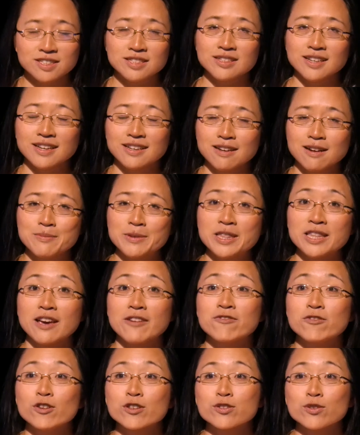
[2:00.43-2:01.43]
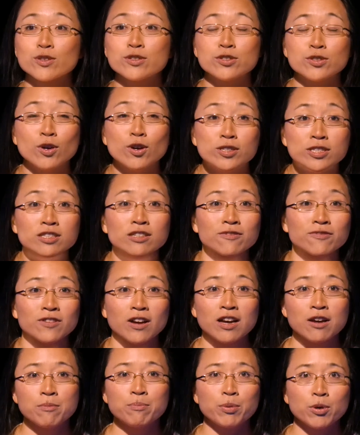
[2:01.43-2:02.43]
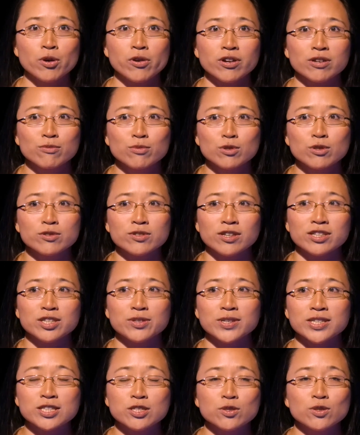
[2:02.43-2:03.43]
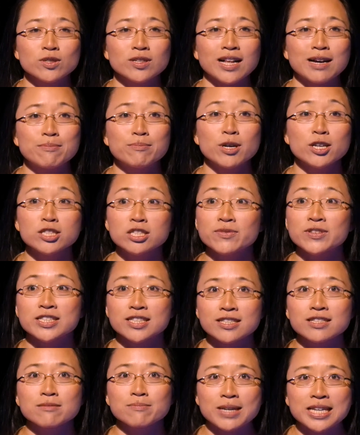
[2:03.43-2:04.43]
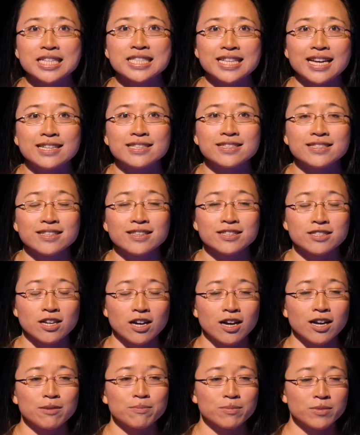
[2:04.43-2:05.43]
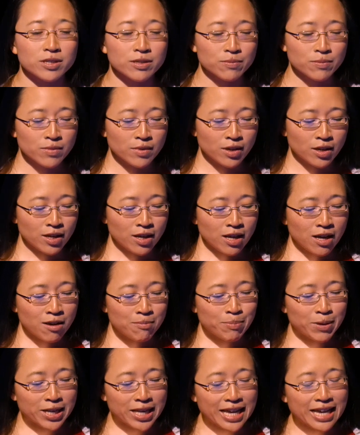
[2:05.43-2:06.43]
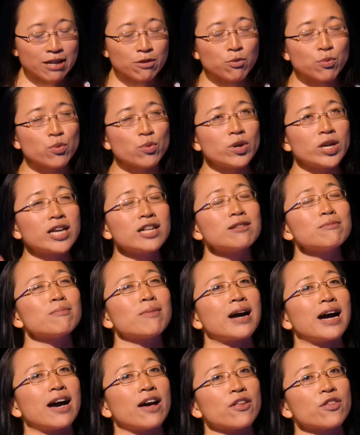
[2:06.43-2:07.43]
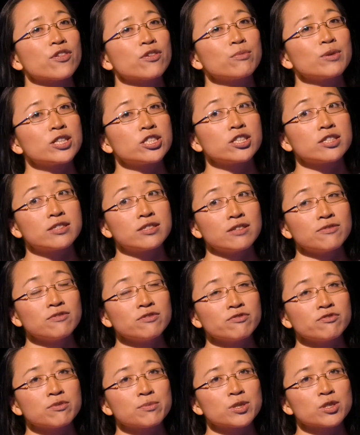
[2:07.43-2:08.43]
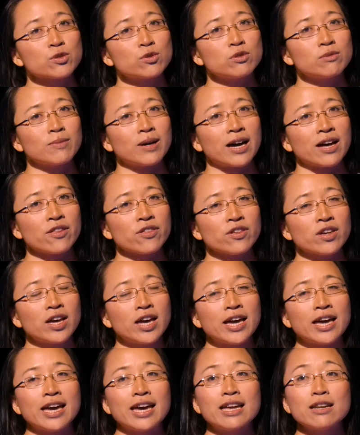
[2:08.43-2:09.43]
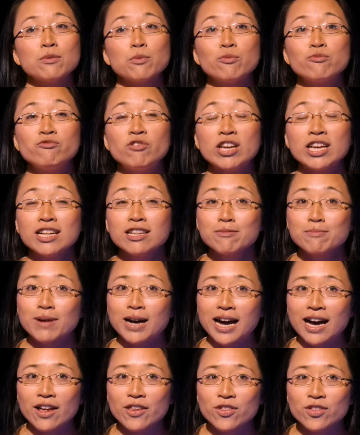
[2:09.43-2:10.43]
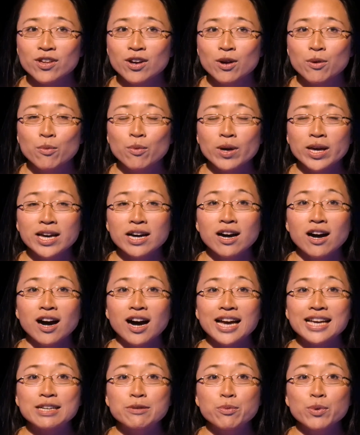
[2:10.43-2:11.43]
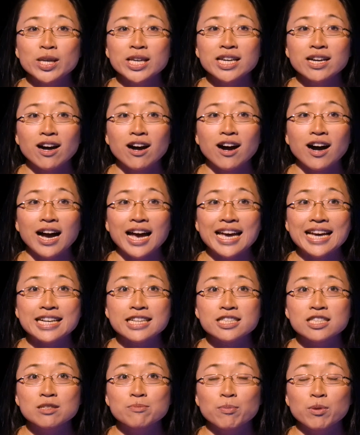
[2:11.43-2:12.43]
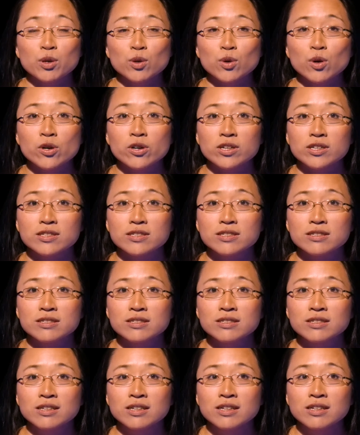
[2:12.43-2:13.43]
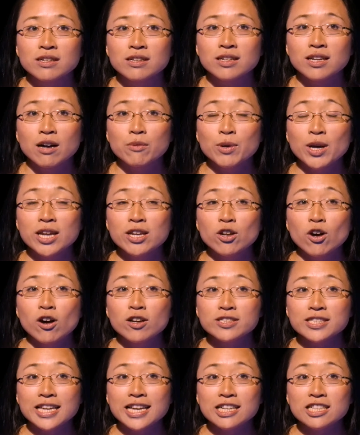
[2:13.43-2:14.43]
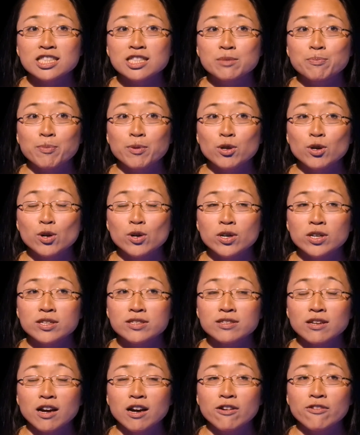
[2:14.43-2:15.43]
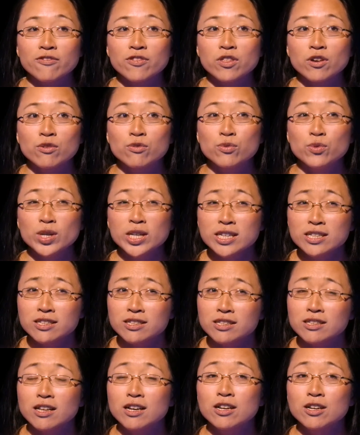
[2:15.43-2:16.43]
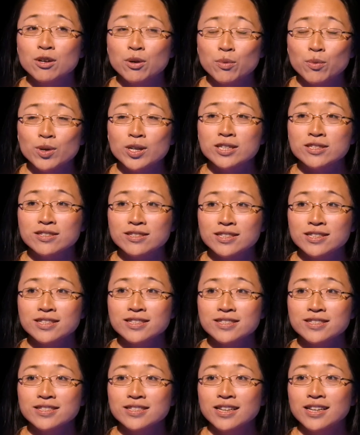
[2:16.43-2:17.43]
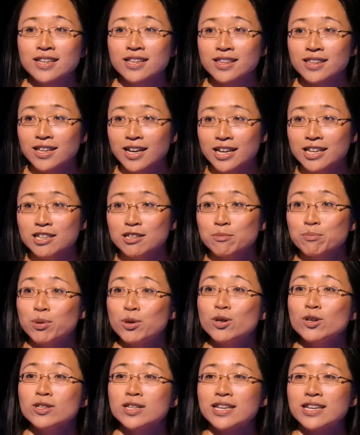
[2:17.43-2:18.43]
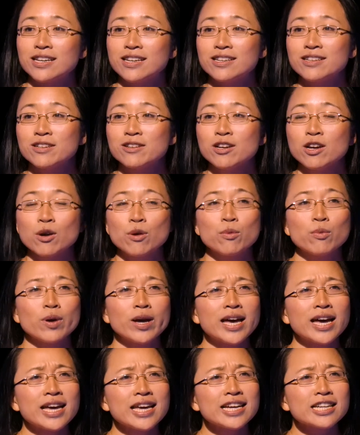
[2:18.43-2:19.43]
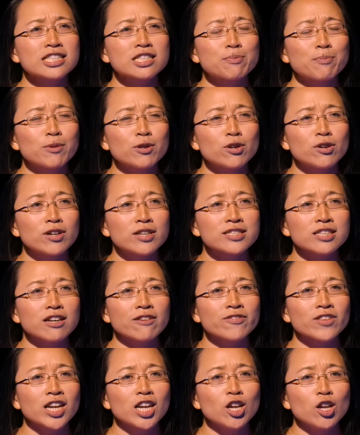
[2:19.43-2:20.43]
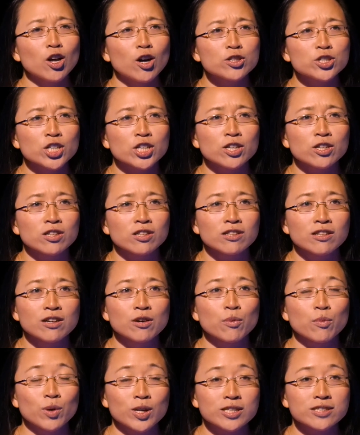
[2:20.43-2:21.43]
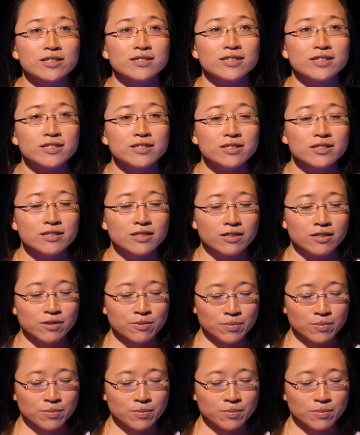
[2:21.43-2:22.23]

just like, I mean, they force all sorts of boring rules on you at school, and most of it doesn't make sense at the time. But in real math, which is different from school math, in real math, we are, we are explorers. Now, we're not explorers of the real wilderness, like Paul here. We're explorers of the logical wilderness.